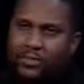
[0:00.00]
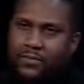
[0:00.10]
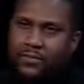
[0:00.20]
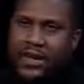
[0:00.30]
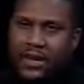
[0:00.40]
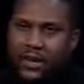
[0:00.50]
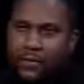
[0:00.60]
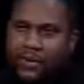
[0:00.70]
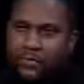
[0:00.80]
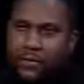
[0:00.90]
They
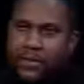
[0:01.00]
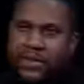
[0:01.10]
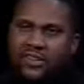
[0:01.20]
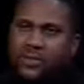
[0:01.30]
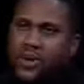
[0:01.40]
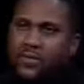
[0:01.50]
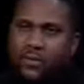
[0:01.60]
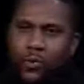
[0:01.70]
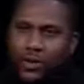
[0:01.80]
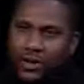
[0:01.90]
love this program. They listen to it every
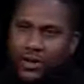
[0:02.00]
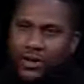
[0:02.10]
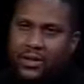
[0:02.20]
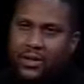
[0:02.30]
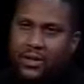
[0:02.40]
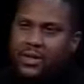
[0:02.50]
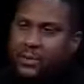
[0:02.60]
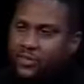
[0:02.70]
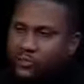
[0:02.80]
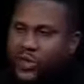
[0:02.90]
morning and they
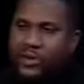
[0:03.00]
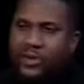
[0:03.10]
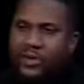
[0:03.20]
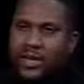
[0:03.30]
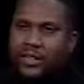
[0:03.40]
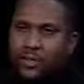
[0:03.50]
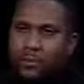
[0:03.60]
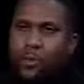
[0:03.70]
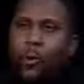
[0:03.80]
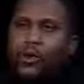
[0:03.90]
were threatening to take their
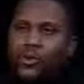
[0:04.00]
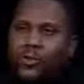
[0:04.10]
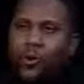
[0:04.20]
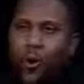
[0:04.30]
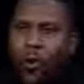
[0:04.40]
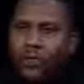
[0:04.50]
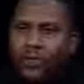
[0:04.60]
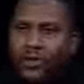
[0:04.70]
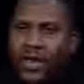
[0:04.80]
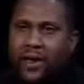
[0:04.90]
morning show off of
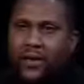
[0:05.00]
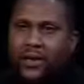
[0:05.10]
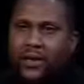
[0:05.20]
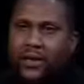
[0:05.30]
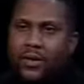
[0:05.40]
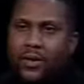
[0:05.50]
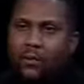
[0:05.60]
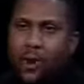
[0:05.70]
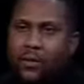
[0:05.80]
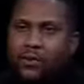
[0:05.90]
the air
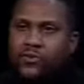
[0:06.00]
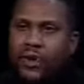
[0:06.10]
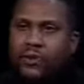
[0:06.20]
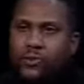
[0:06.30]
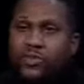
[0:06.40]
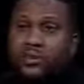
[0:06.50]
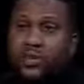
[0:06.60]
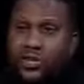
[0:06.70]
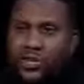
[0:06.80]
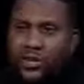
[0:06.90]
while we were trying to do some
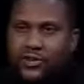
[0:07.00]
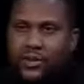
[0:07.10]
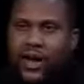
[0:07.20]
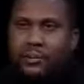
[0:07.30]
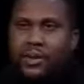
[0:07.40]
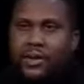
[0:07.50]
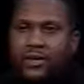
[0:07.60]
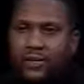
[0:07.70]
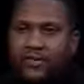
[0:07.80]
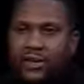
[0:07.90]
good, trying to make a
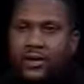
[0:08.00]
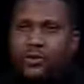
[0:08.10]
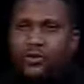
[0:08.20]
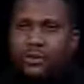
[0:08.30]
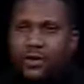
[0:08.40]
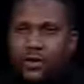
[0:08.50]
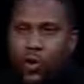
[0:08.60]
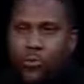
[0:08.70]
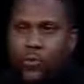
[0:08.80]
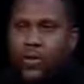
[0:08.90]
difference, trying to do something
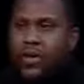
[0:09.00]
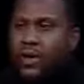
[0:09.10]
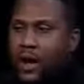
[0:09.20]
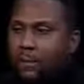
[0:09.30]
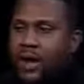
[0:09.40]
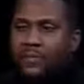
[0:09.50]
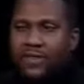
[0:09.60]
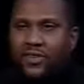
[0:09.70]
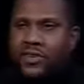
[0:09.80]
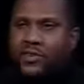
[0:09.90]
noble about
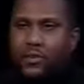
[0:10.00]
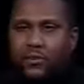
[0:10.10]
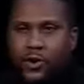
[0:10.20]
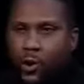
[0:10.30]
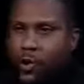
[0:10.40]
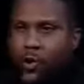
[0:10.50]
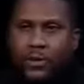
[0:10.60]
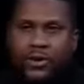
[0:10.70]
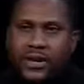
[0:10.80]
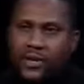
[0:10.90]
this issue of no
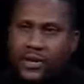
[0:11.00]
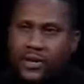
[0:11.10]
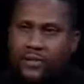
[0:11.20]
urban dictate.